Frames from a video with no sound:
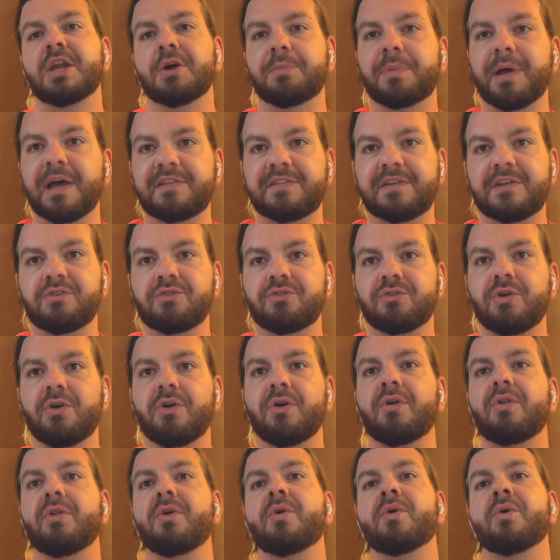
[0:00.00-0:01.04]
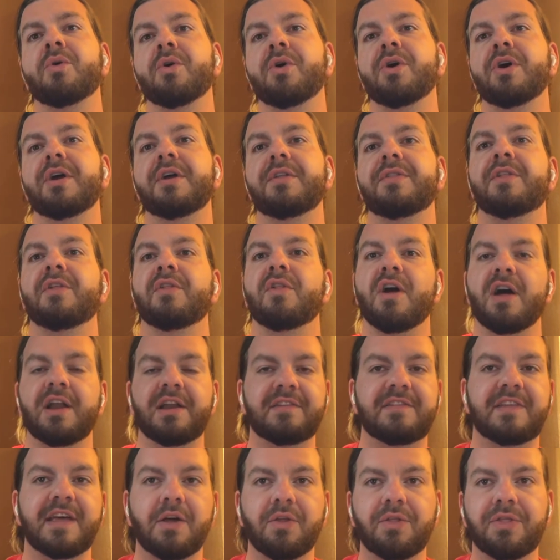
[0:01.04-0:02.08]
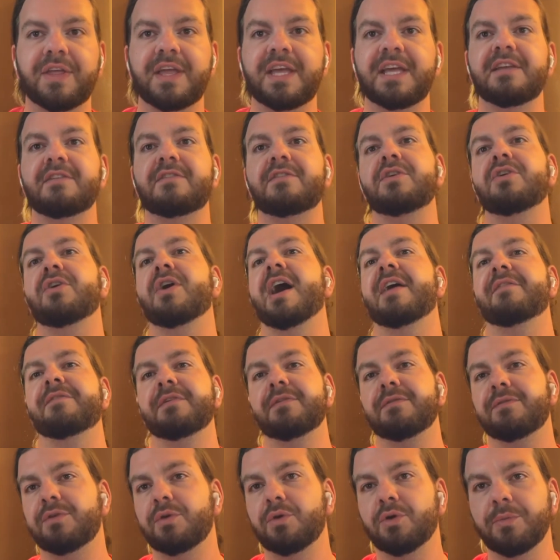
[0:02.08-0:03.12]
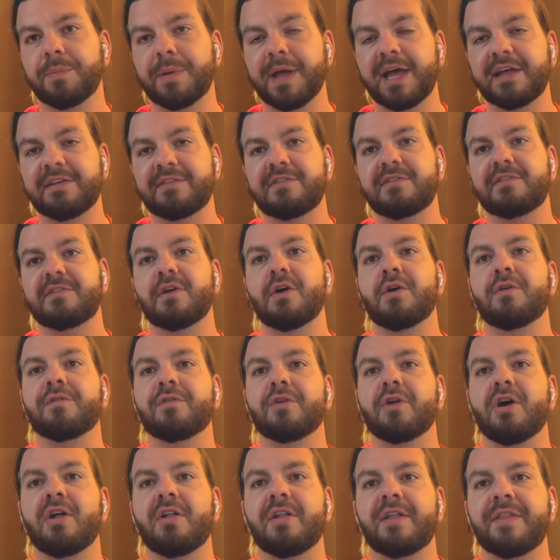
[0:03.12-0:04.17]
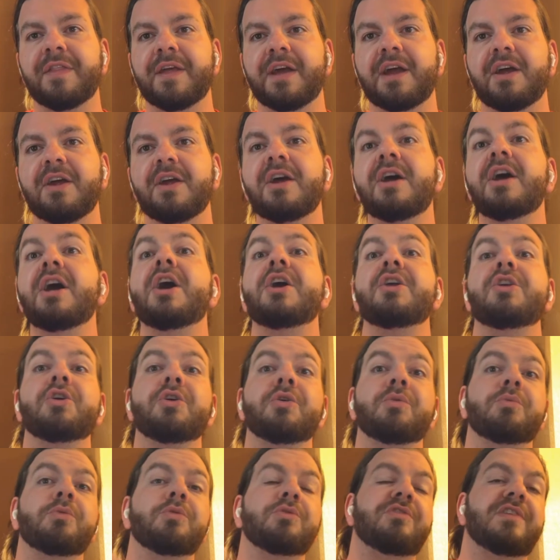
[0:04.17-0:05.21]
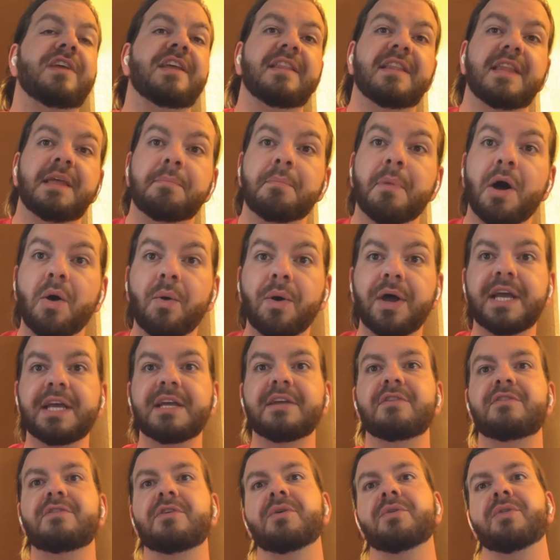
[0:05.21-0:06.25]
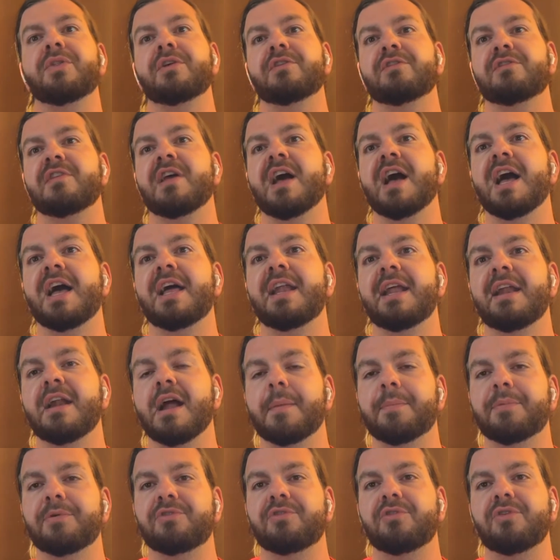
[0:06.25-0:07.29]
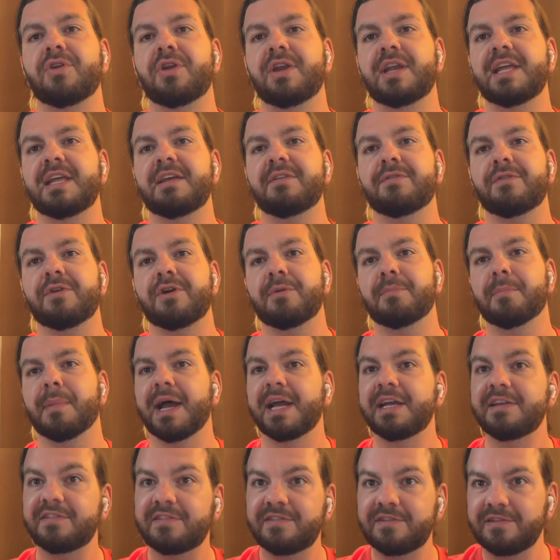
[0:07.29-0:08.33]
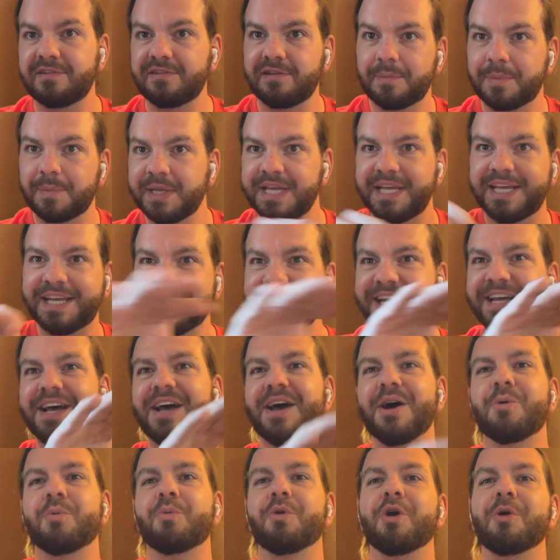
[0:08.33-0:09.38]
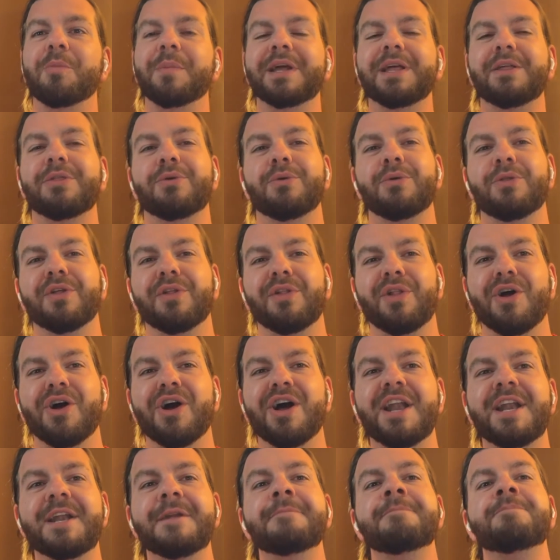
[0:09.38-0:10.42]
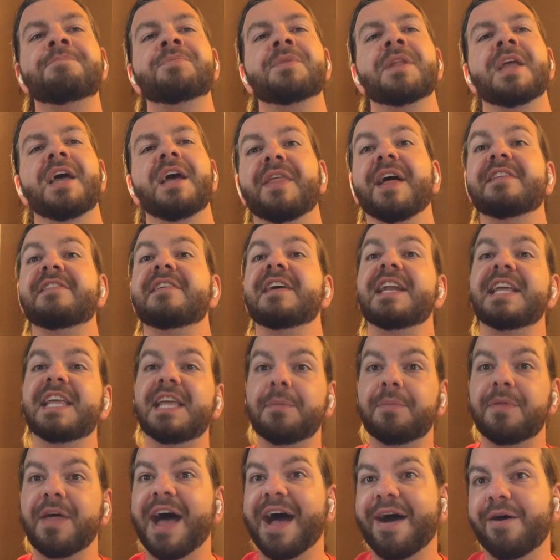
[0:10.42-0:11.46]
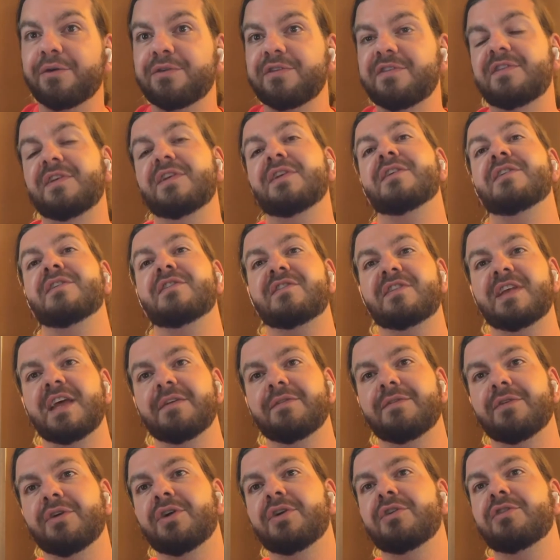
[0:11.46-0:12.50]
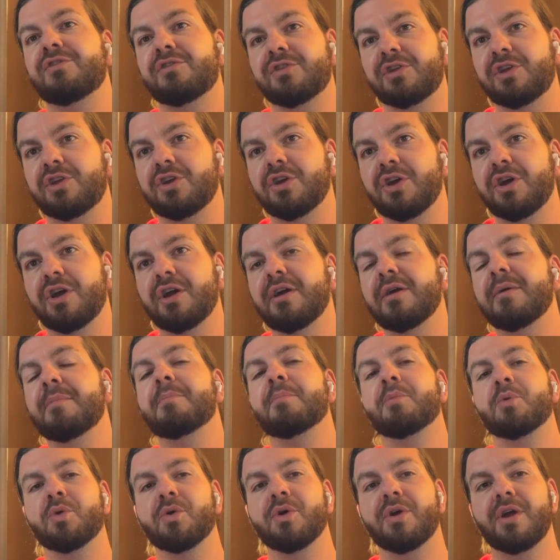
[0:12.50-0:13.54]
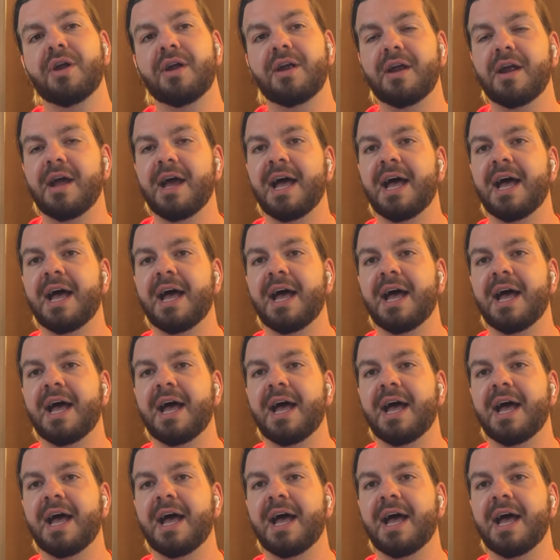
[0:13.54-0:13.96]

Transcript: pest control, or the lawn is healthy, so you're having fewer pests overall in there. You're routinely mowing, so there's not an opportunity for mice to be roaming through the lawn. That's going to keep the house safer, secure, more,